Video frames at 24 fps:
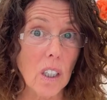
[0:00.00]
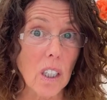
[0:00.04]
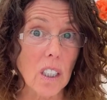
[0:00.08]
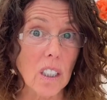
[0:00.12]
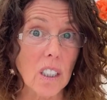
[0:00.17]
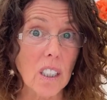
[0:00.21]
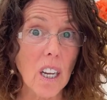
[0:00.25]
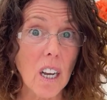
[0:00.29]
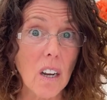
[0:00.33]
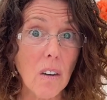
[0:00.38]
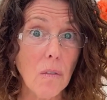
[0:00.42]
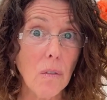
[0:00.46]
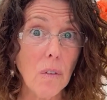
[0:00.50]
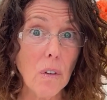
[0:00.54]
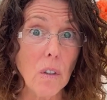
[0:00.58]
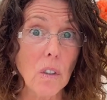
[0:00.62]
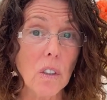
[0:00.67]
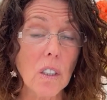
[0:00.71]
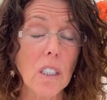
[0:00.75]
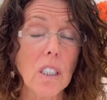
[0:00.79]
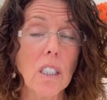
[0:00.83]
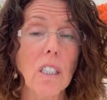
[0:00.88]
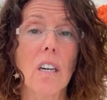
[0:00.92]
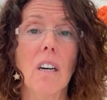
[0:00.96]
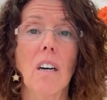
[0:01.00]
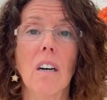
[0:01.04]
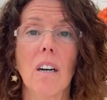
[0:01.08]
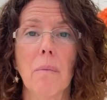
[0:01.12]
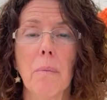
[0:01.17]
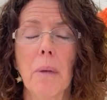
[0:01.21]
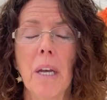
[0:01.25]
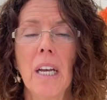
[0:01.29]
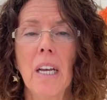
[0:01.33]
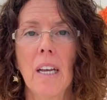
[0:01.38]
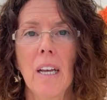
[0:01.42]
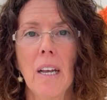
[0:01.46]
yourself all the time.
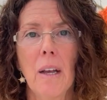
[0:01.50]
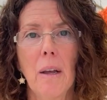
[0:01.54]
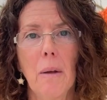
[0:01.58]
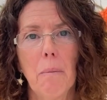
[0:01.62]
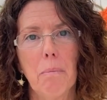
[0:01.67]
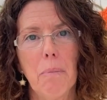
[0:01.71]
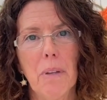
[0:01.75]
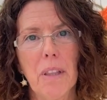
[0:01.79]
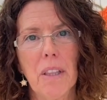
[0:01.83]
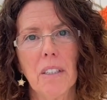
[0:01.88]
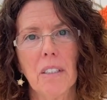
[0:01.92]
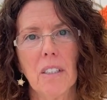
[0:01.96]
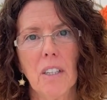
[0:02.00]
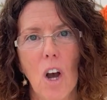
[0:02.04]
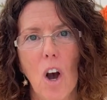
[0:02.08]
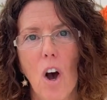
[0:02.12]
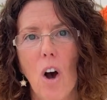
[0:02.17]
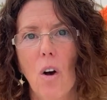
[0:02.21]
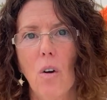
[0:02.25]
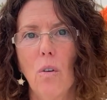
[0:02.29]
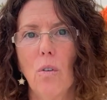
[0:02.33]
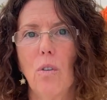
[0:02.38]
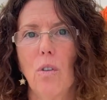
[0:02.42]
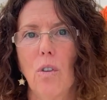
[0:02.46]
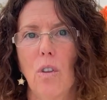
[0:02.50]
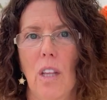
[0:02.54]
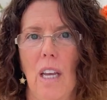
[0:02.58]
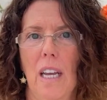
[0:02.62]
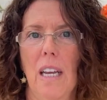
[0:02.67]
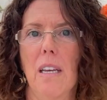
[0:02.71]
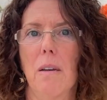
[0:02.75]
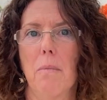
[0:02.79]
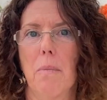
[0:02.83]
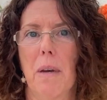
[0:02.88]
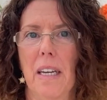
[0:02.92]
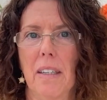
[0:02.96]
But there's a whole
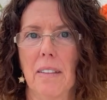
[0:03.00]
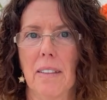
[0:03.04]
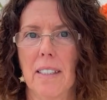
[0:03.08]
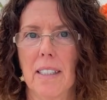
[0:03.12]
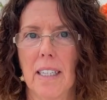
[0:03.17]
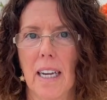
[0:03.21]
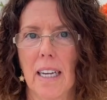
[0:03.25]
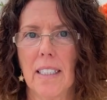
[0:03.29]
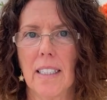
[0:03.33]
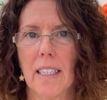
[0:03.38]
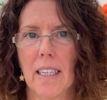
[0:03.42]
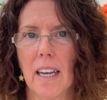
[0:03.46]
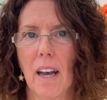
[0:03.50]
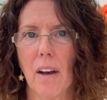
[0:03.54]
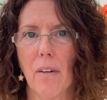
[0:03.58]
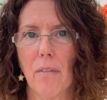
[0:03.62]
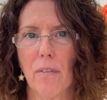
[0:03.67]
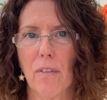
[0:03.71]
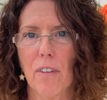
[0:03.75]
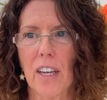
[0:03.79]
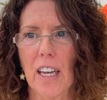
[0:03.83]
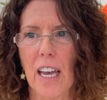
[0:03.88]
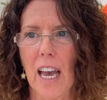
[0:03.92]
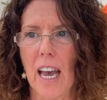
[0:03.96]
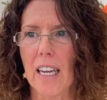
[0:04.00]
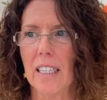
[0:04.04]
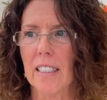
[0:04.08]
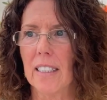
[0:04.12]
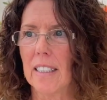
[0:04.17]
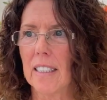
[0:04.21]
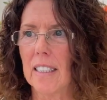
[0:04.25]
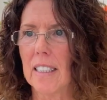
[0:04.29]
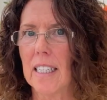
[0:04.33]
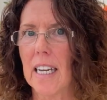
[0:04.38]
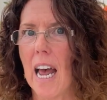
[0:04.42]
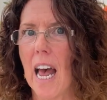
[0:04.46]
thing about setting up for
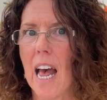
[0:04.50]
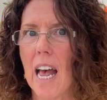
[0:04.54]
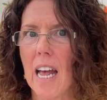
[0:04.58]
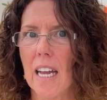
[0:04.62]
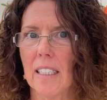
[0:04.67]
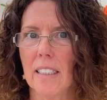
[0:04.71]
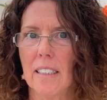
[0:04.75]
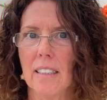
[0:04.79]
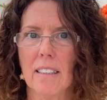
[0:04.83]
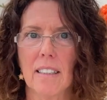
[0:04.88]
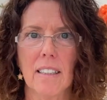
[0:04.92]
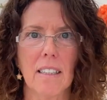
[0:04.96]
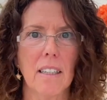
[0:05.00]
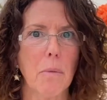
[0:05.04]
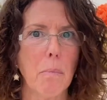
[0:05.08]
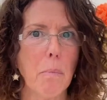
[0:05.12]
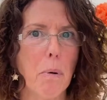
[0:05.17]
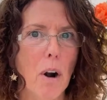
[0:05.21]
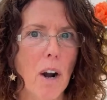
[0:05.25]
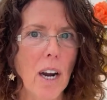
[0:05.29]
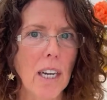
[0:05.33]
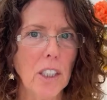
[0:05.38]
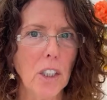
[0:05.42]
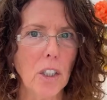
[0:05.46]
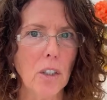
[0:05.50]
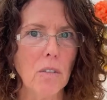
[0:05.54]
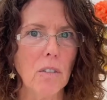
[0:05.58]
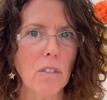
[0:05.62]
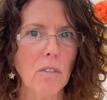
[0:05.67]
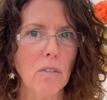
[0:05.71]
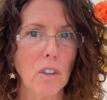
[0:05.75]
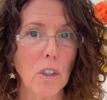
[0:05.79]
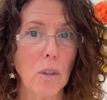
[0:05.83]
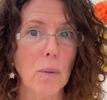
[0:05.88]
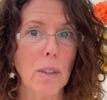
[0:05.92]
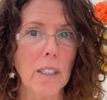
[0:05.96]
guests and the pressure
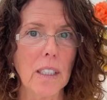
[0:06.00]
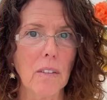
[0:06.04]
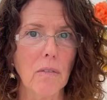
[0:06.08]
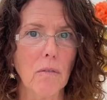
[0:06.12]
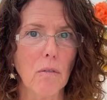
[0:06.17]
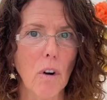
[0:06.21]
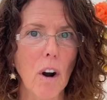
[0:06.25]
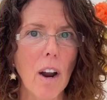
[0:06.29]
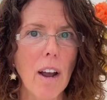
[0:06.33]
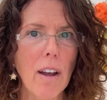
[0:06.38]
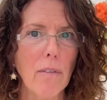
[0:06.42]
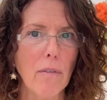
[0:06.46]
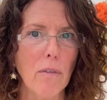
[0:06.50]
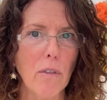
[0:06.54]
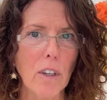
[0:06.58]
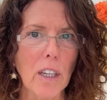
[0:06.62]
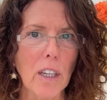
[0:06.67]
of doing it right for